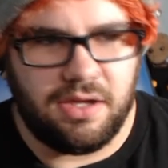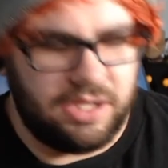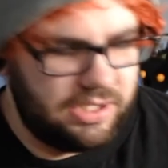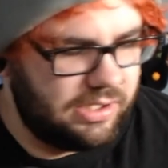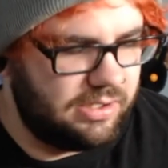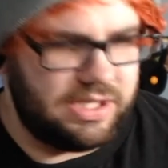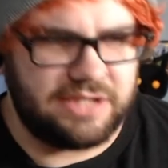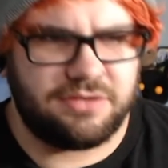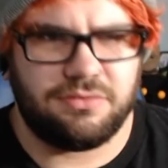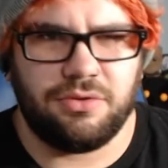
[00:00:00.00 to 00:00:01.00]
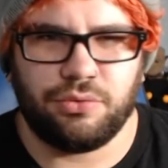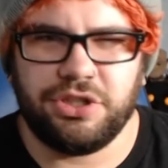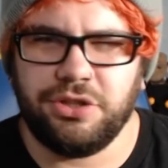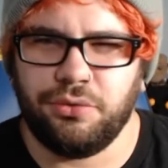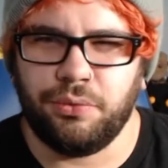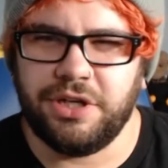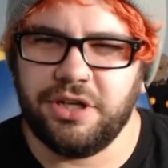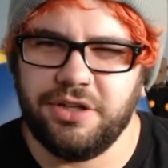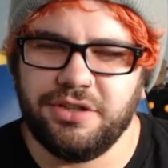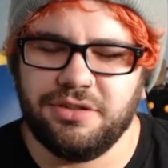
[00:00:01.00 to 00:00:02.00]
and that's really
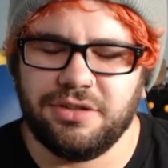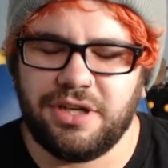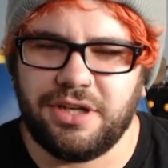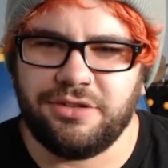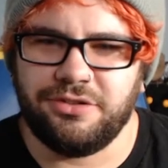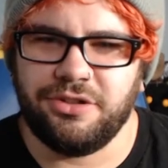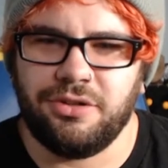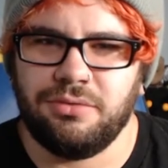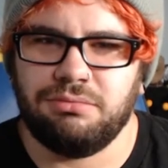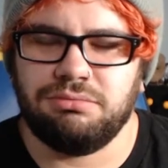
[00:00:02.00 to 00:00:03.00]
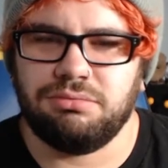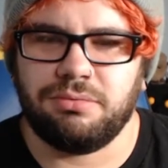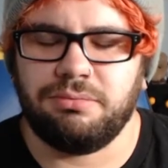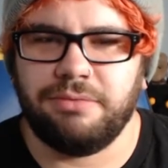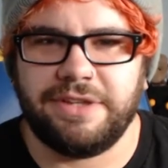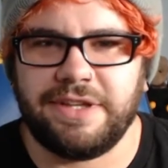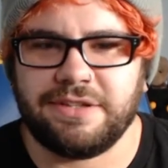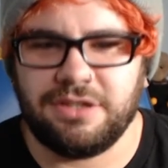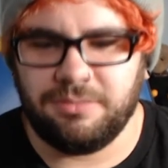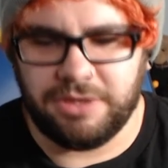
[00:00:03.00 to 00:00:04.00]
weird. I don't know what
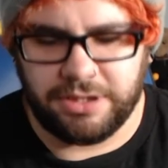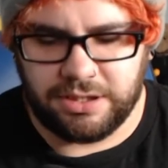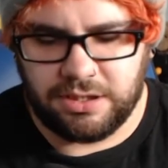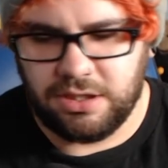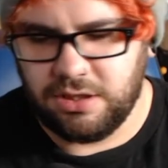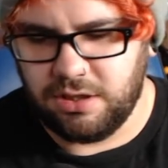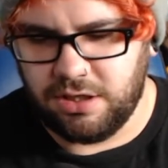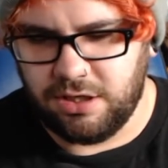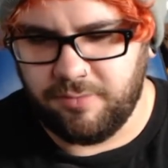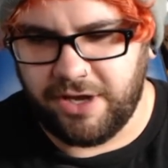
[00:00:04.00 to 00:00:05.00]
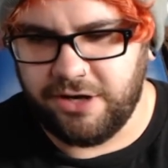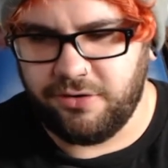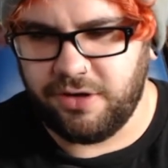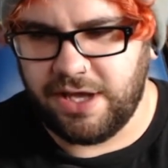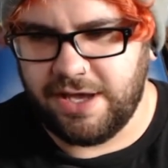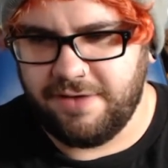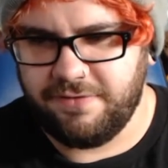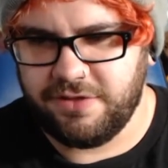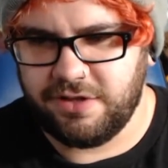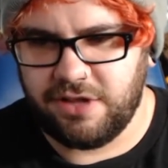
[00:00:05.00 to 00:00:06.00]
that's going to be like. I don't
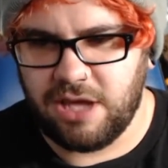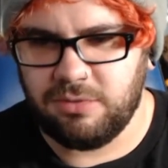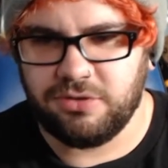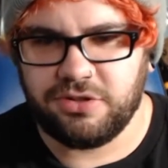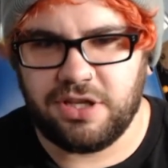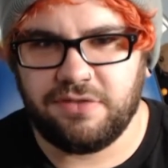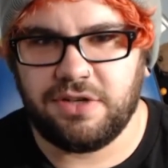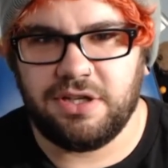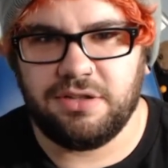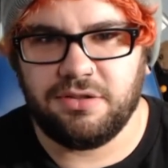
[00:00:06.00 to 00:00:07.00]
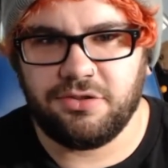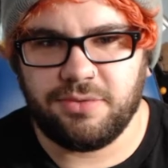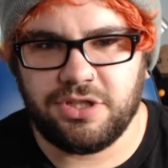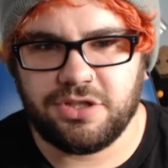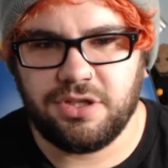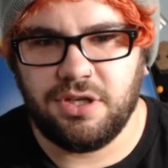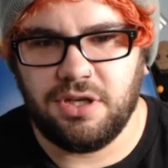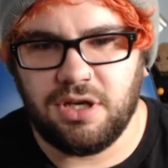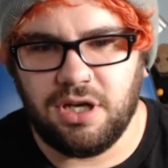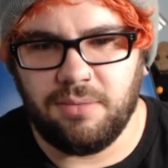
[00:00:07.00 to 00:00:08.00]
have the Labo stuff on Switch,
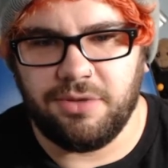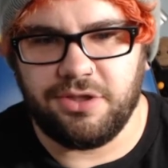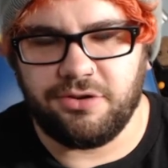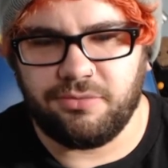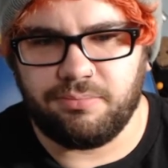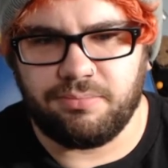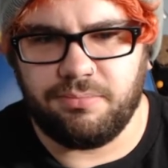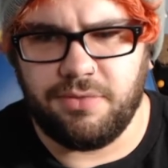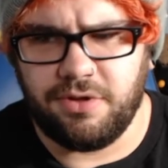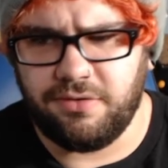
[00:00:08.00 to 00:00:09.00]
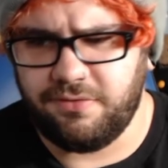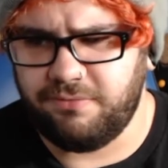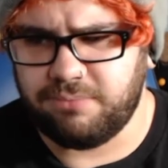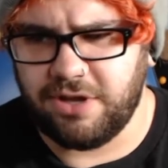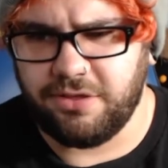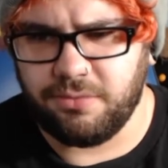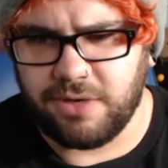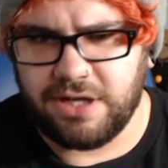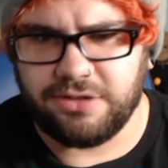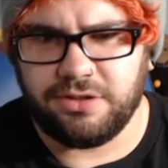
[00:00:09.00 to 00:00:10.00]
but there's Breath of the
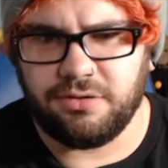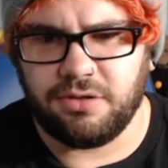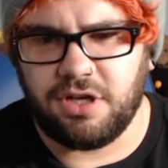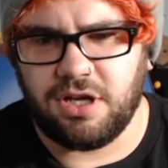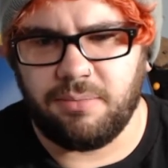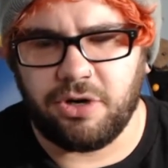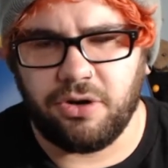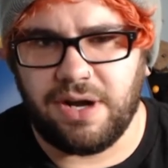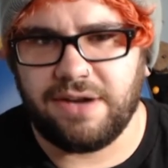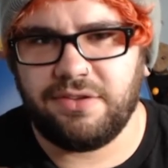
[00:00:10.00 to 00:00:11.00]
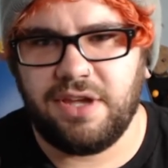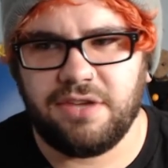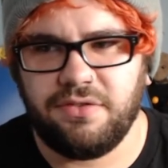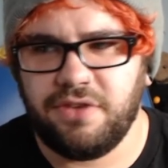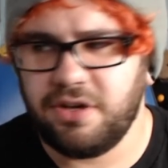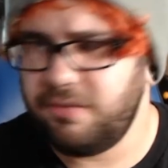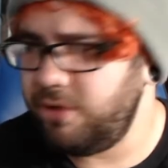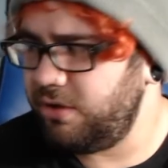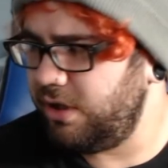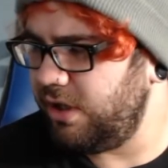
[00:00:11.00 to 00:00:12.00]
Wild and Mario Odyssey has a VR
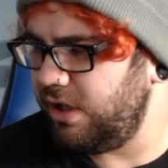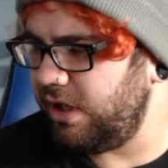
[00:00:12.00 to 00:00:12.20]
mode,